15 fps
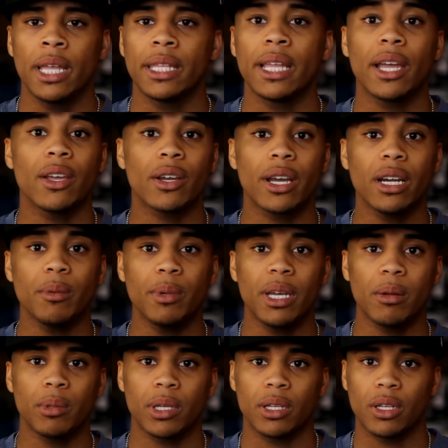Now you're going to be
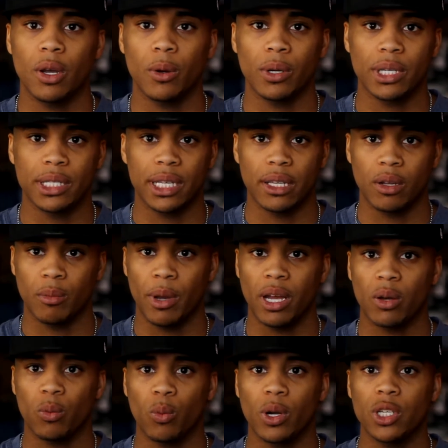able to notice that no
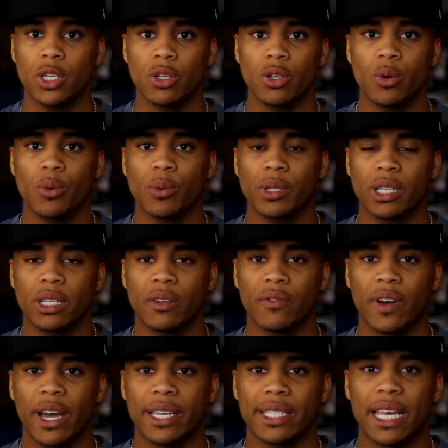matter what you're doing with the
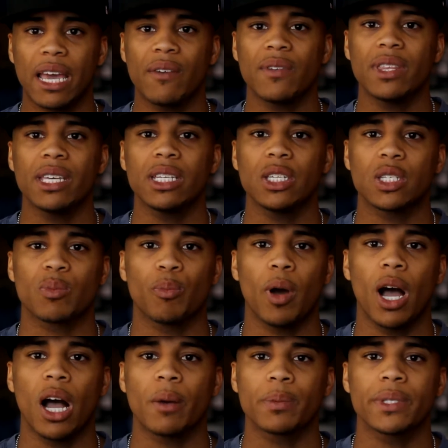device, everything just
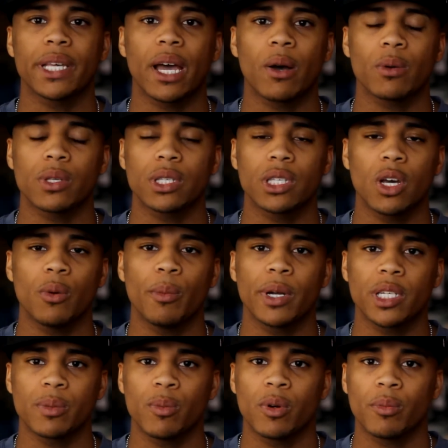pops out so
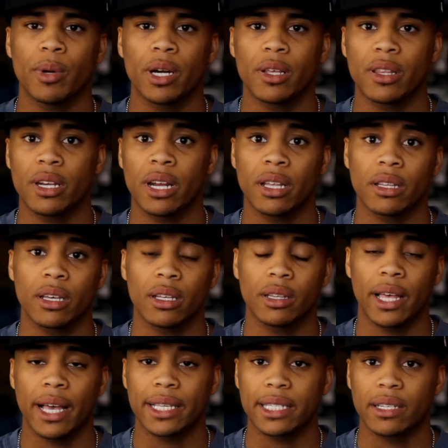much more better than on the
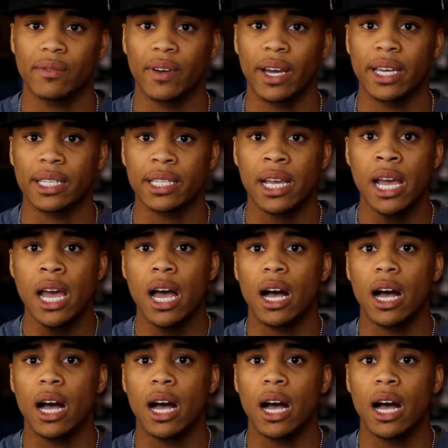last device.